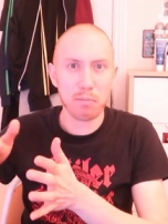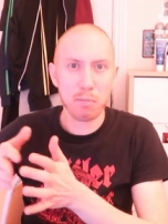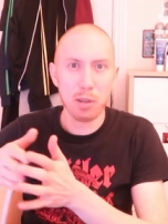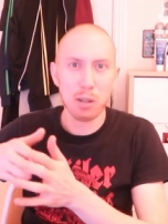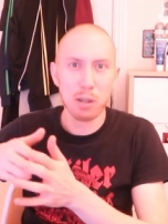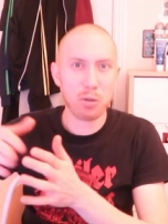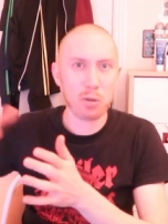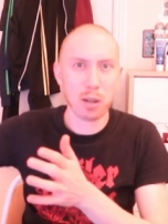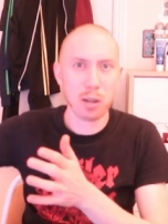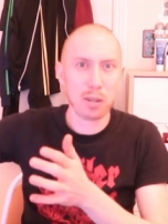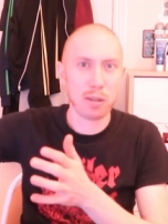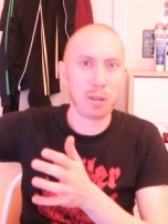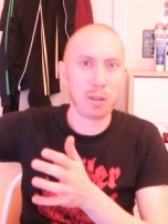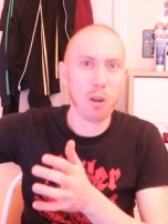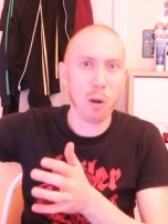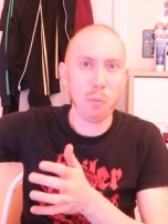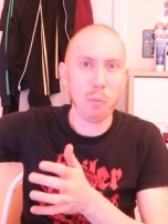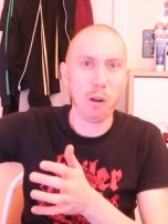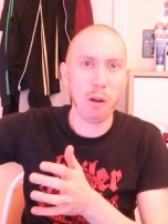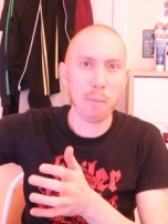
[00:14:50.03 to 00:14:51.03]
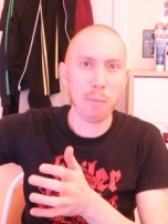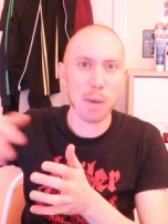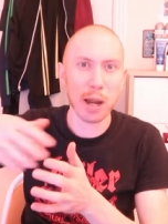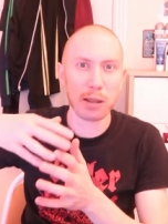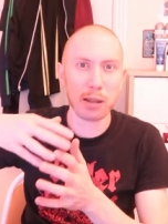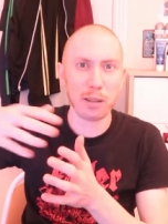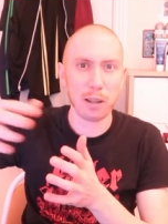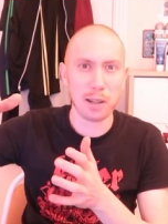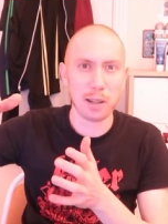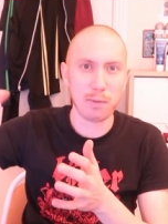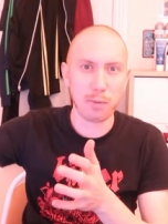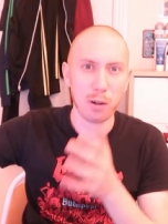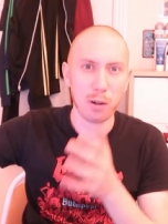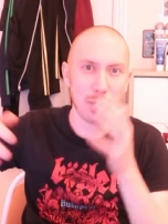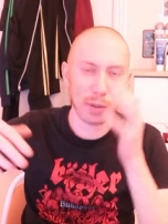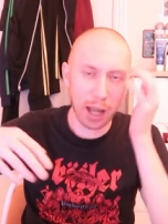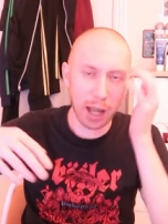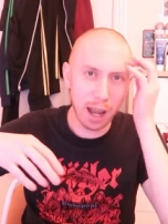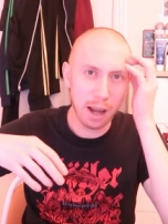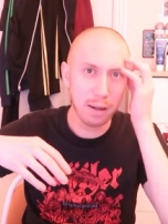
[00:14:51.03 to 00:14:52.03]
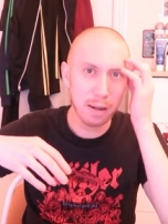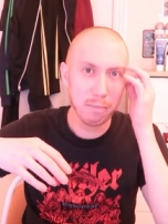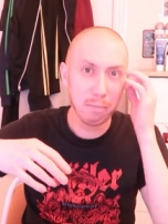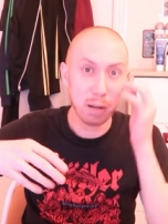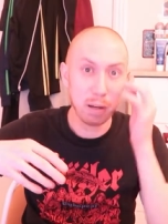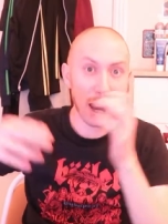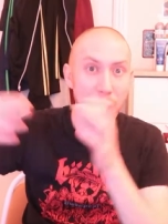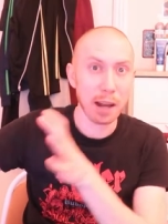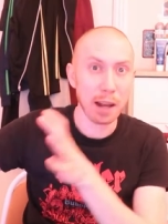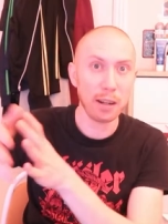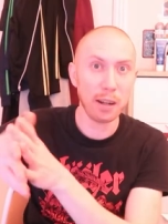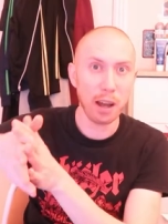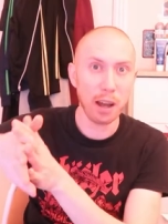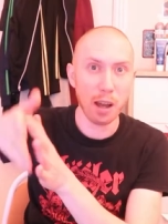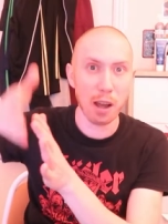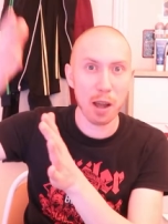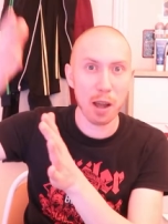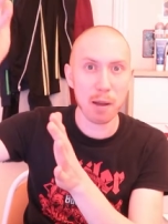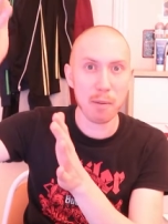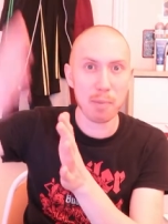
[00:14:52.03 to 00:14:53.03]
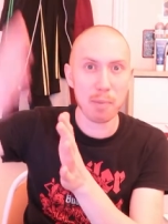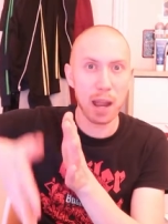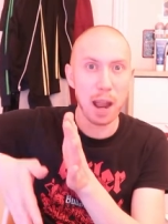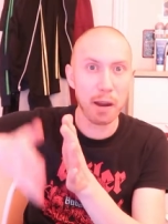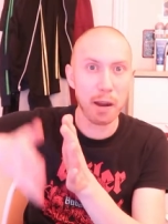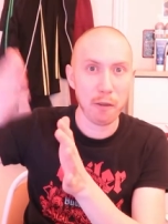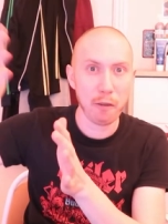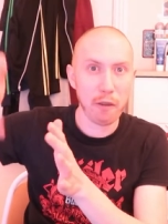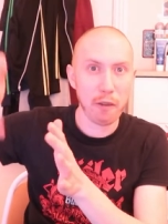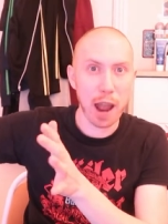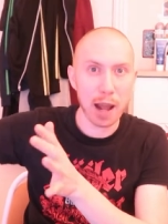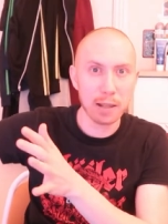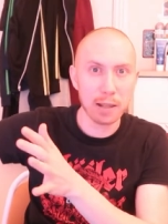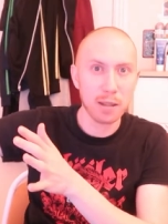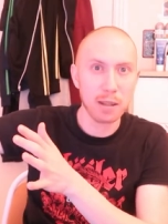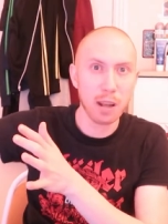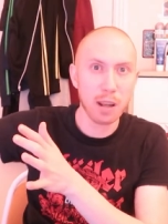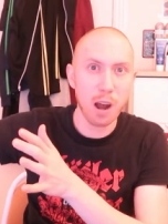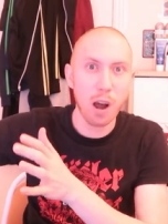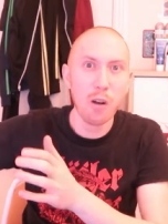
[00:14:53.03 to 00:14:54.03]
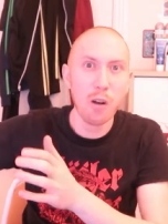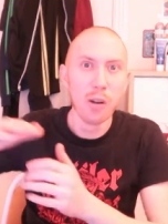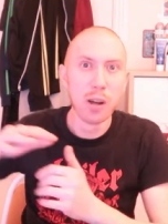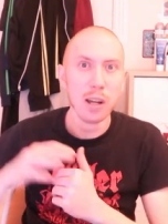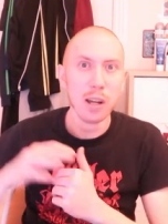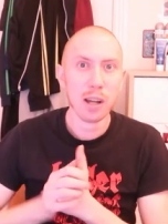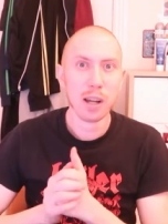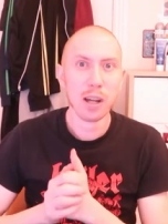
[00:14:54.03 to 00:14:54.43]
is just a couple of meters from there behind the fence, you know.